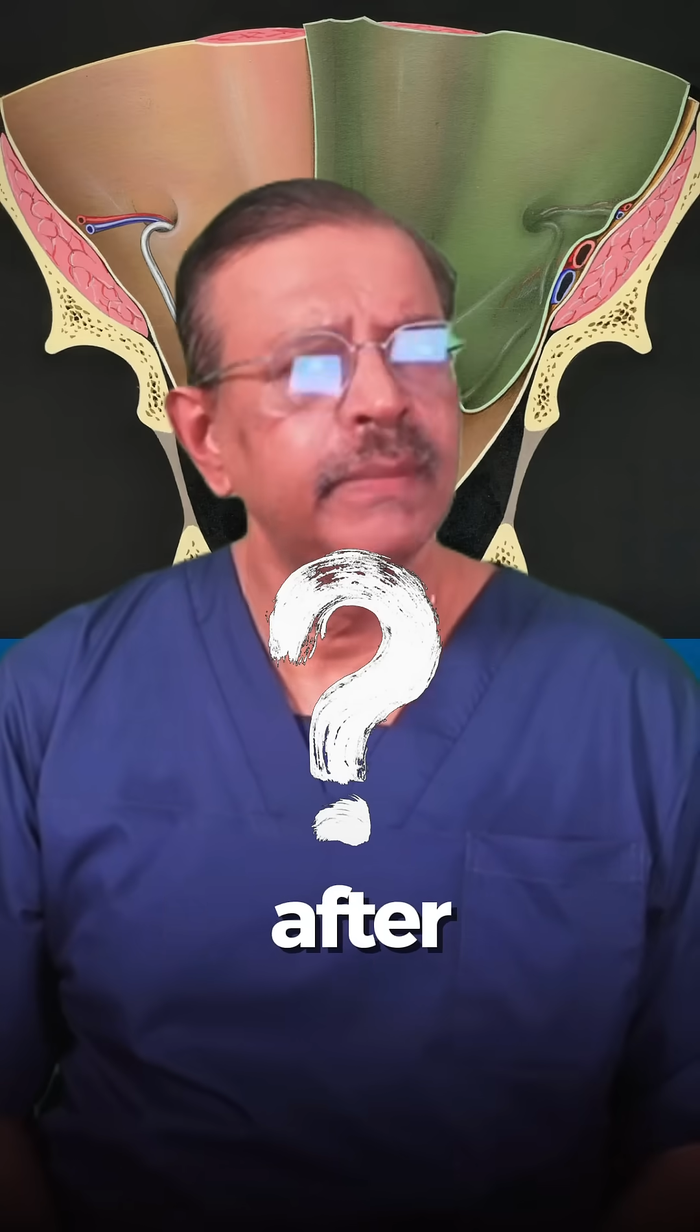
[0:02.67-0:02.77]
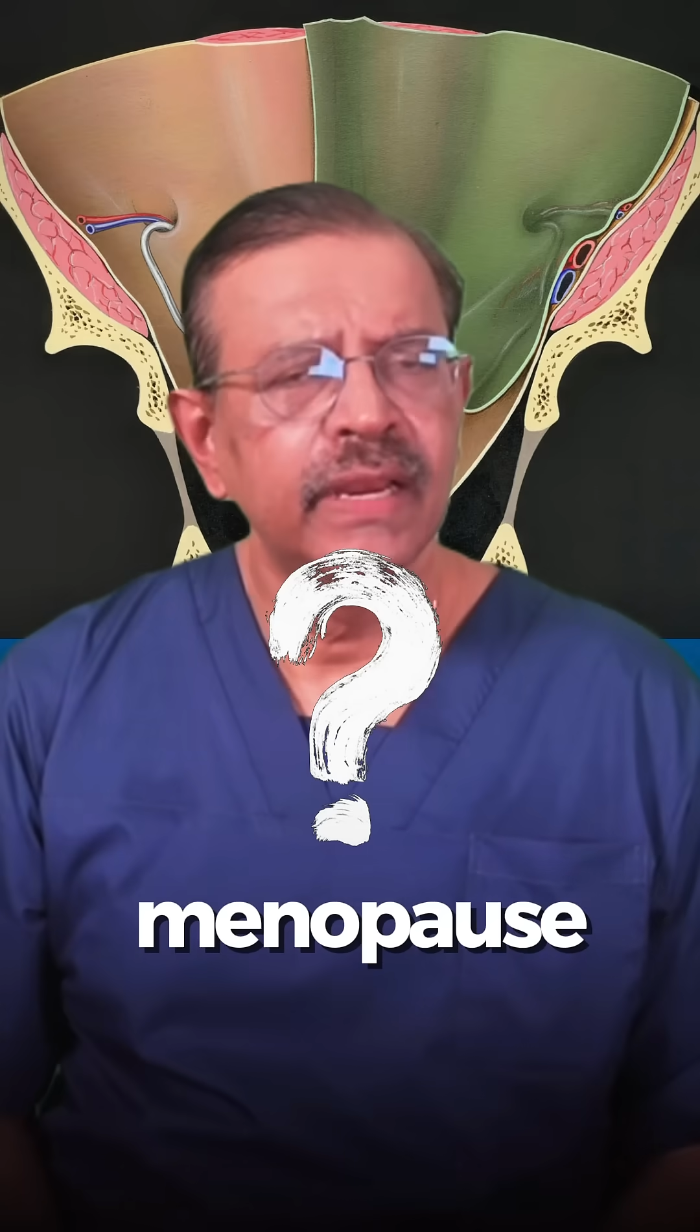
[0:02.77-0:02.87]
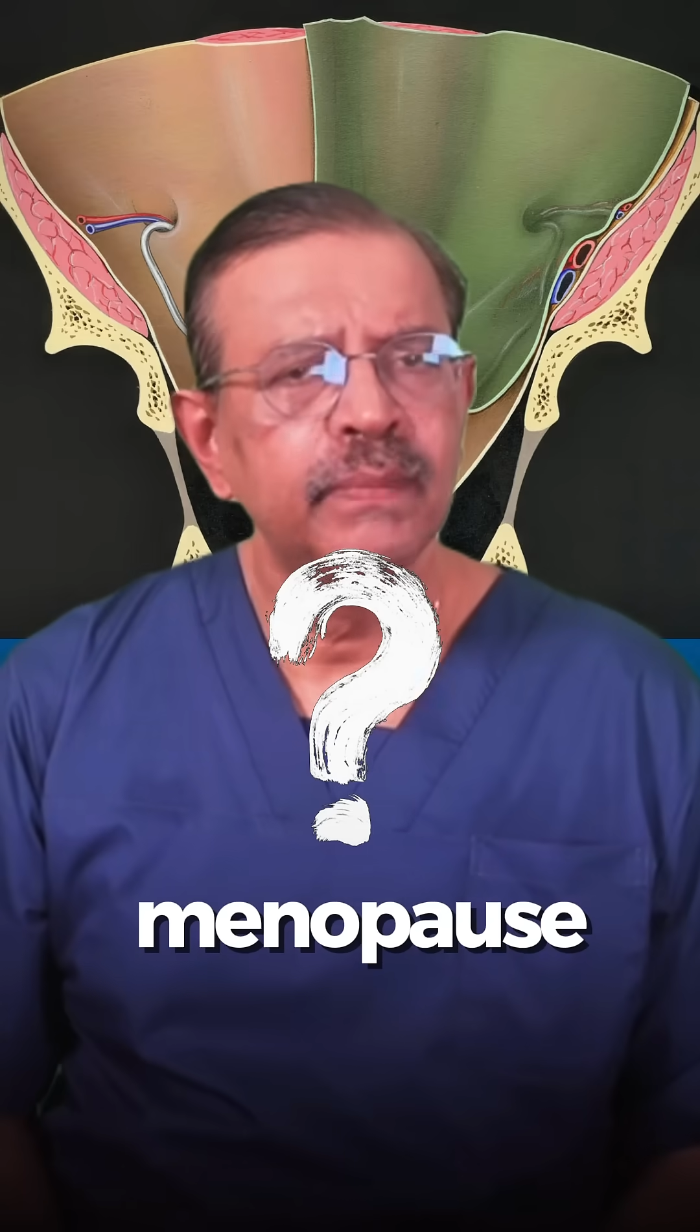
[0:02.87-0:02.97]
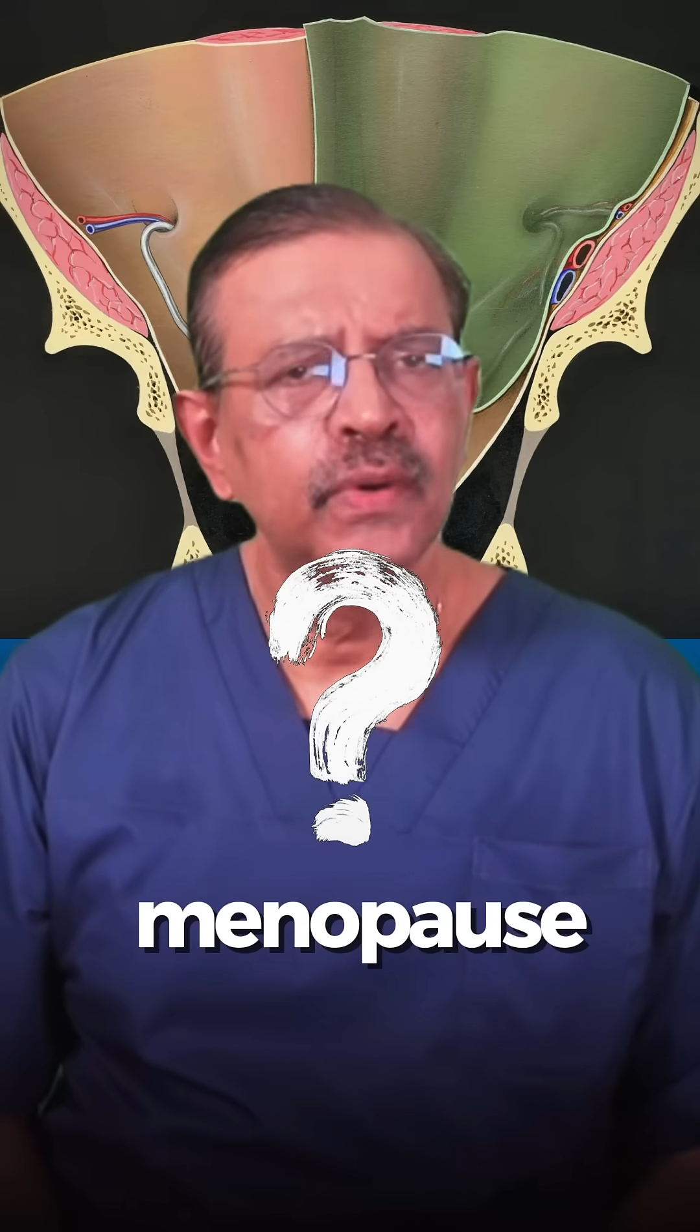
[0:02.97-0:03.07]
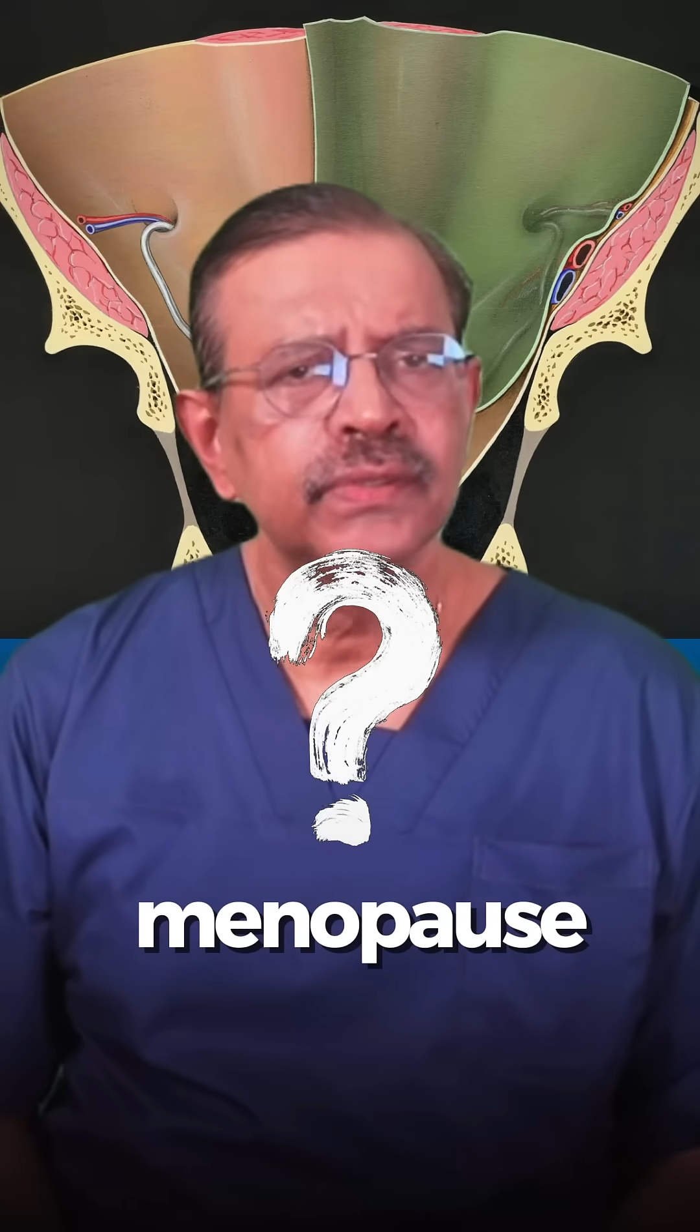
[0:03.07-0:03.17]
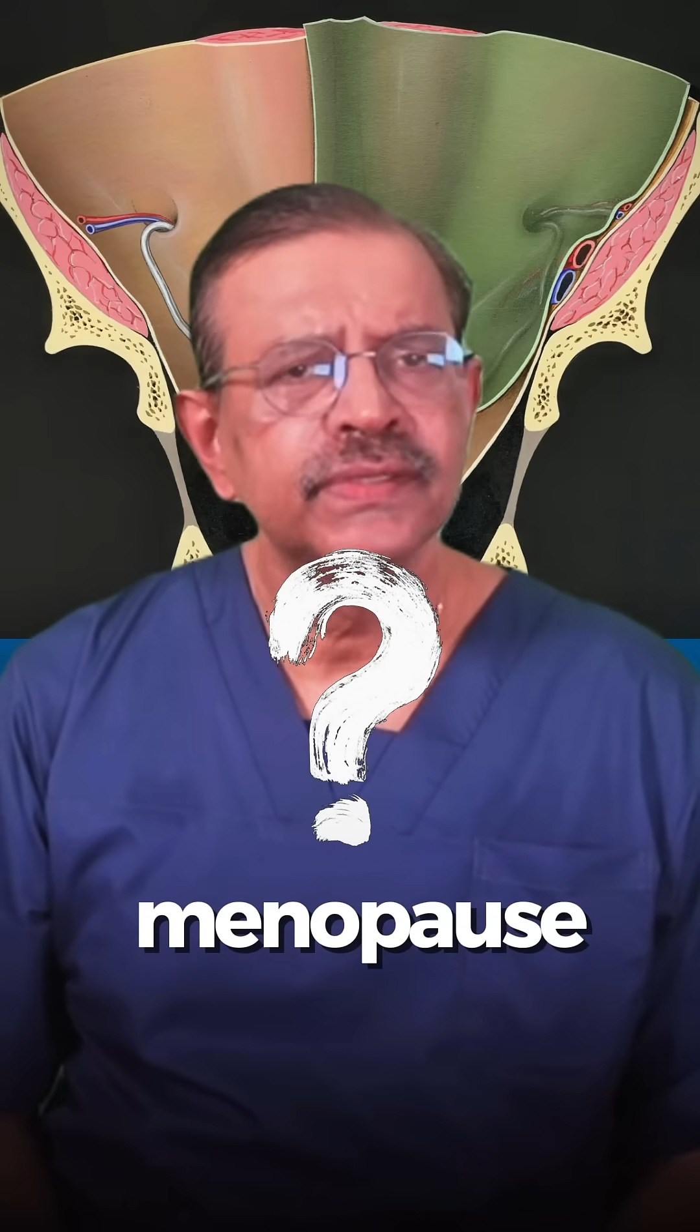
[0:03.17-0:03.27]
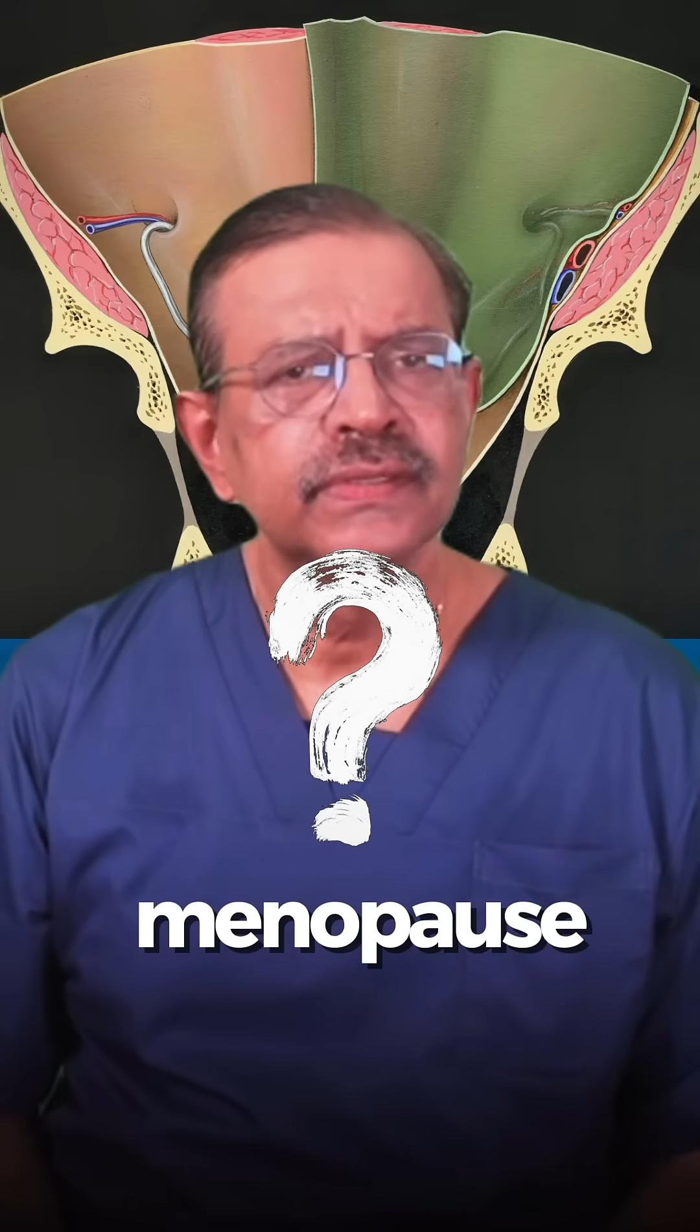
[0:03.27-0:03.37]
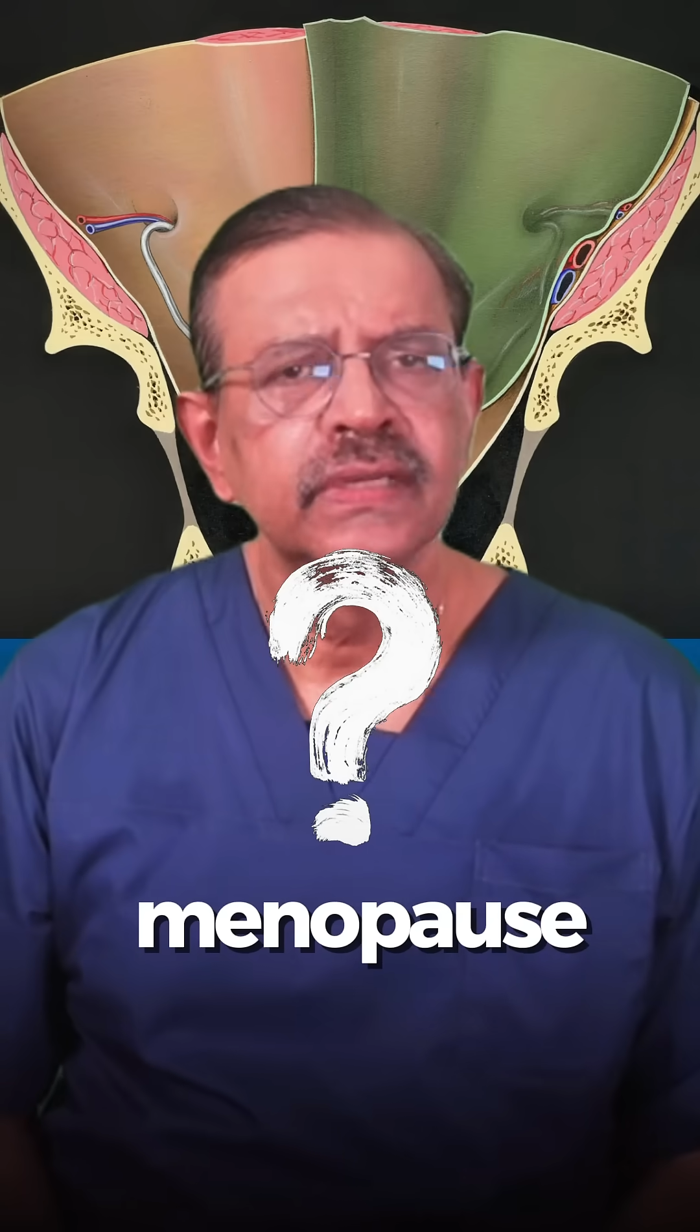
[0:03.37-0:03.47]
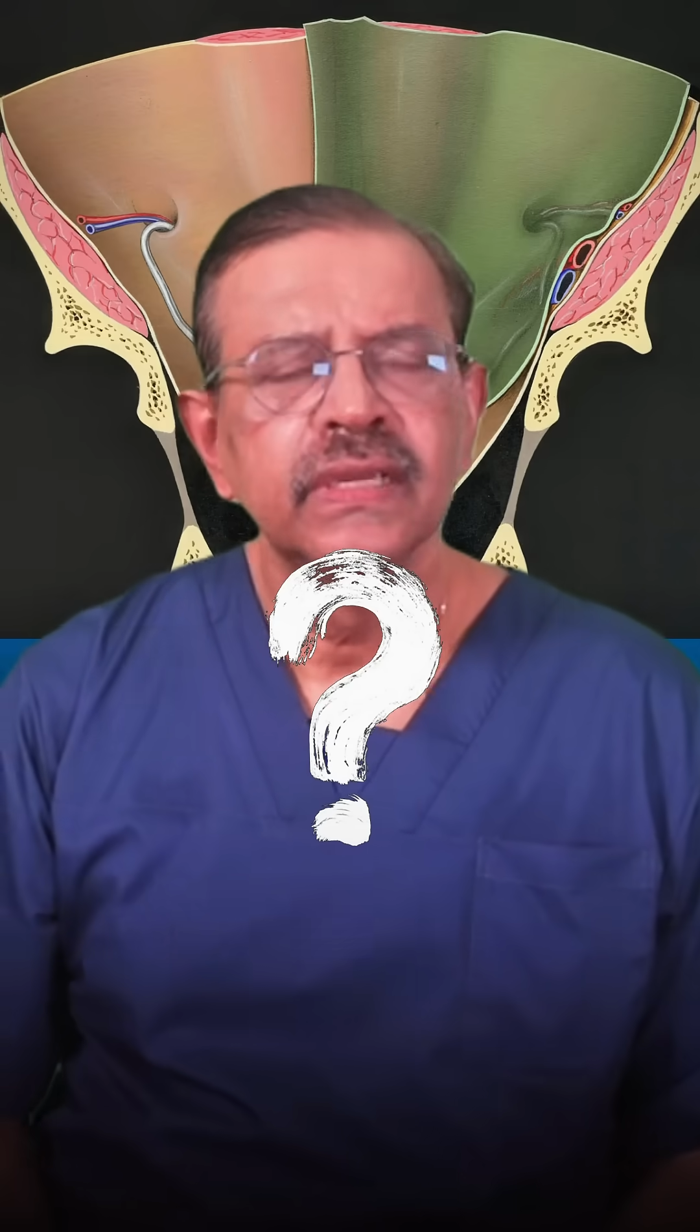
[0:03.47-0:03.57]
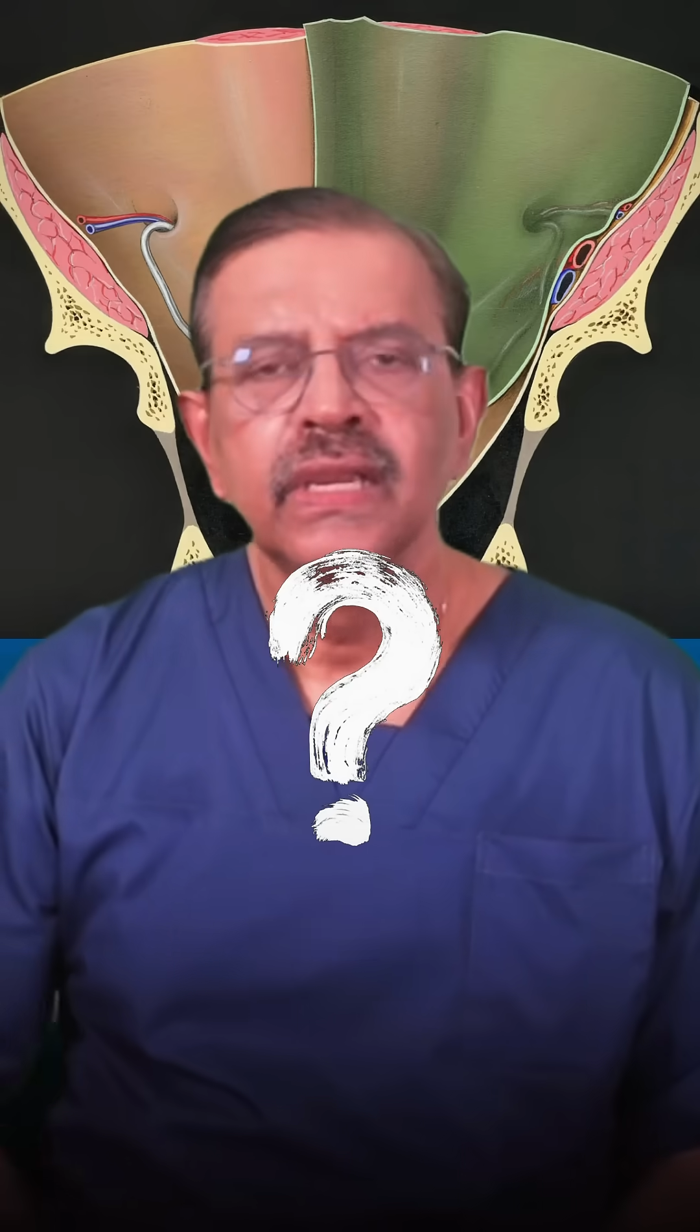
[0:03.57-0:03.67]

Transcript: menopause?